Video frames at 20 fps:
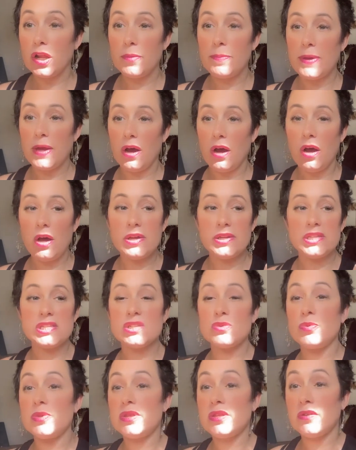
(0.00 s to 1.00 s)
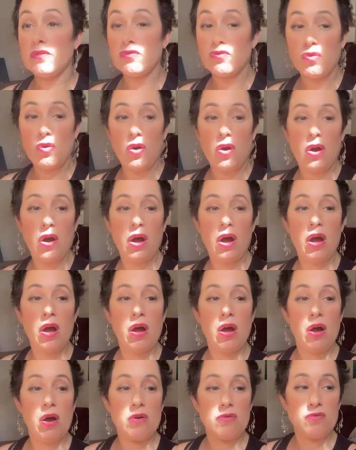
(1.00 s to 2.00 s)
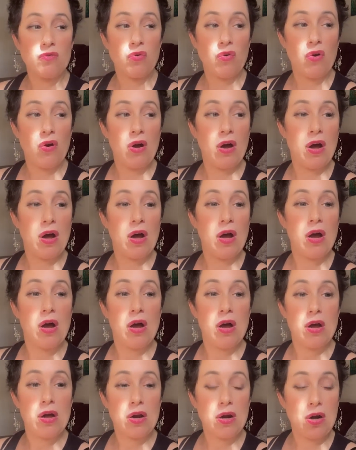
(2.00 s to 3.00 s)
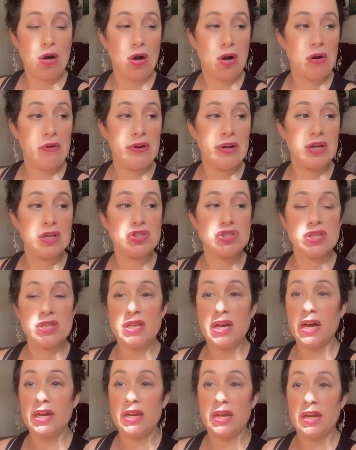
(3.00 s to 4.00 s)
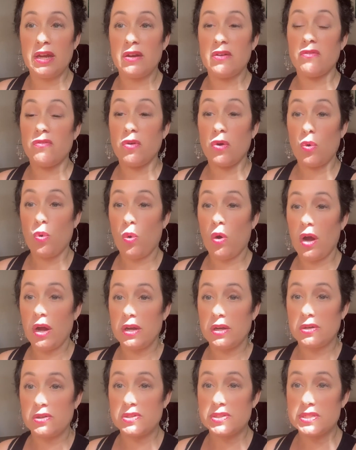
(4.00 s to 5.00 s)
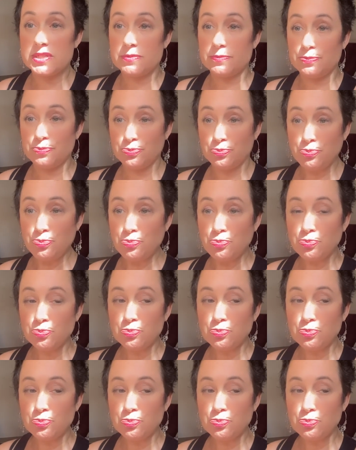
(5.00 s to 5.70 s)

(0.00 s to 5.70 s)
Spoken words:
And I'll be honest, with the raw courage that it requires.